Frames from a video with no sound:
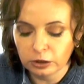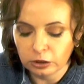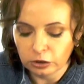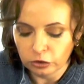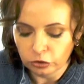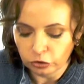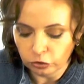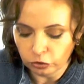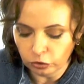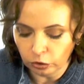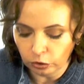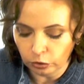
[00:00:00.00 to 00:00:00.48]

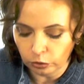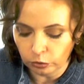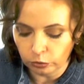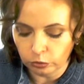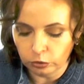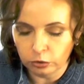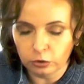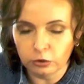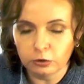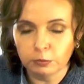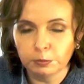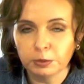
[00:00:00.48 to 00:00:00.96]
So
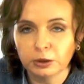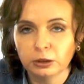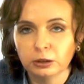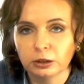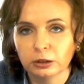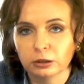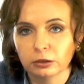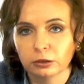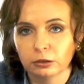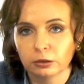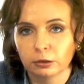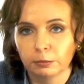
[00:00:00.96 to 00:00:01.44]
this
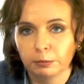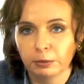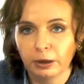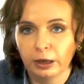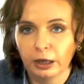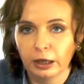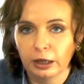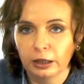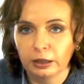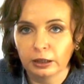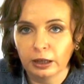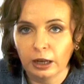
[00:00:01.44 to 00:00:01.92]
particular
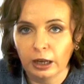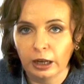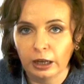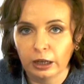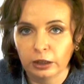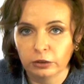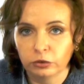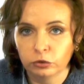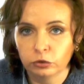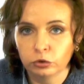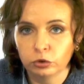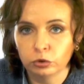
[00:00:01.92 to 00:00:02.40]
brand
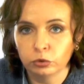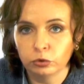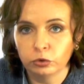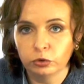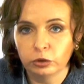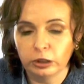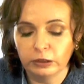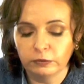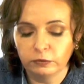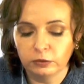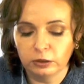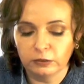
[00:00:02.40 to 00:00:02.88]
has 2
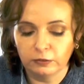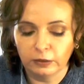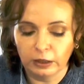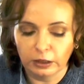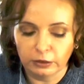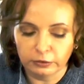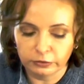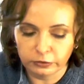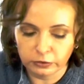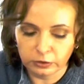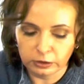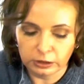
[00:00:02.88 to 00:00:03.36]
safety
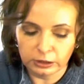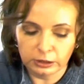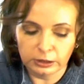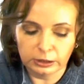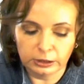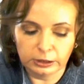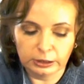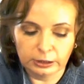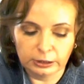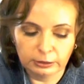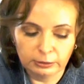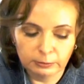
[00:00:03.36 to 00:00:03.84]
valves in the
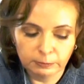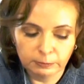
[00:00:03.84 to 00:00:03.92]
lid,